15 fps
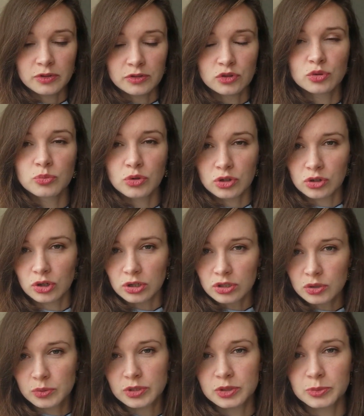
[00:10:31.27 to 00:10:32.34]
two more
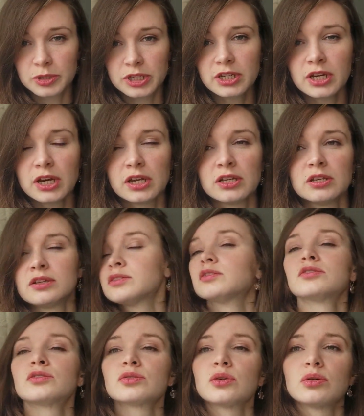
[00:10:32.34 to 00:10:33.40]
girls with me, and
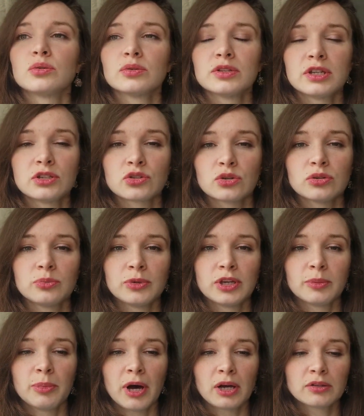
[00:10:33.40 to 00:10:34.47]
so they told me
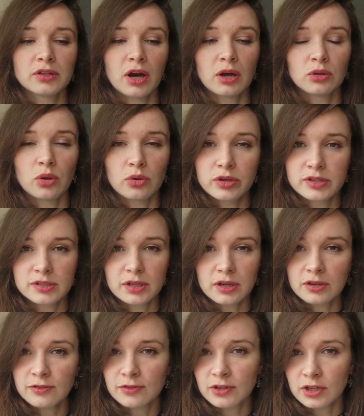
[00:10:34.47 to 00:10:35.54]
about how long is the
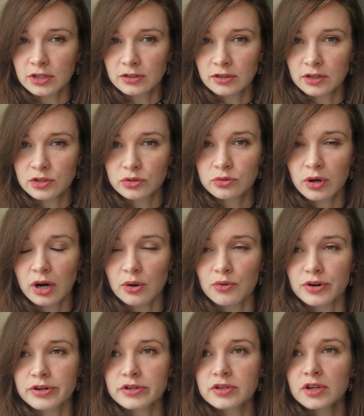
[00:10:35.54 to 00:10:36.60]
IV, it's 2
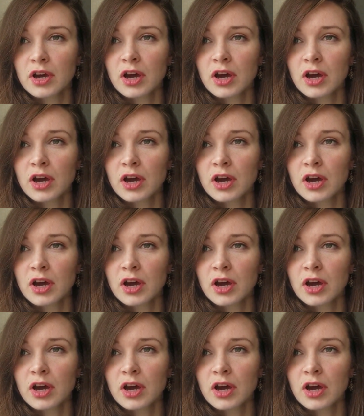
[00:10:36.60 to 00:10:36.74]
hours,